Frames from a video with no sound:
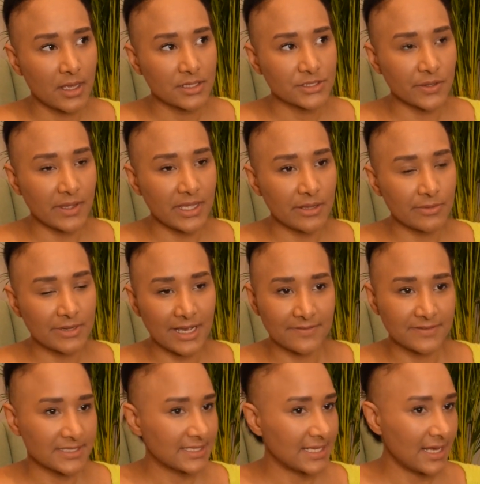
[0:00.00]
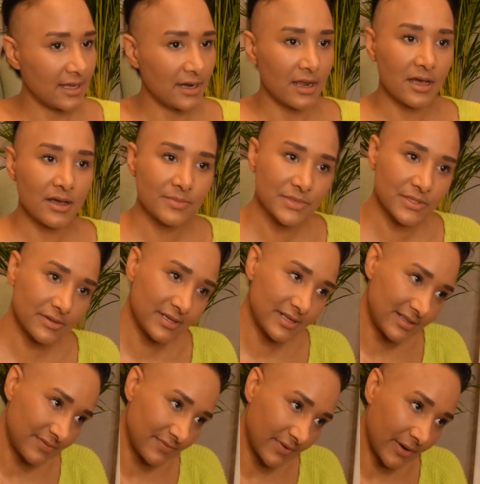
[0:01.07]
So he would have to set alarms on
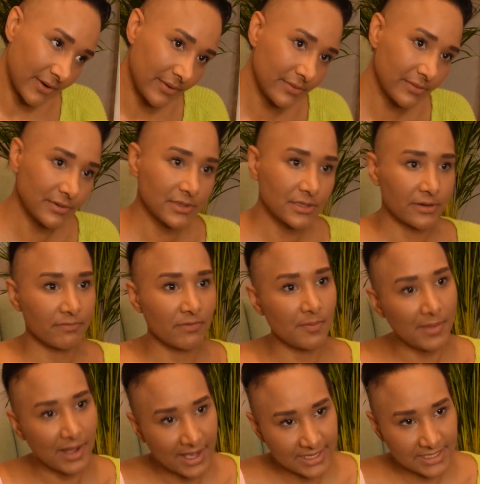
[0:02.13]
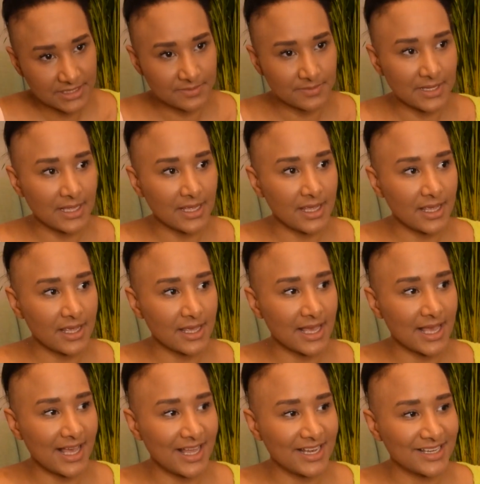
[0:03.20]
his phone to remind me,
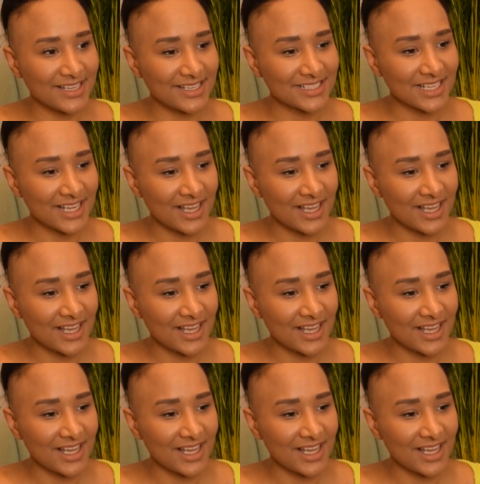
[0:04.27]
and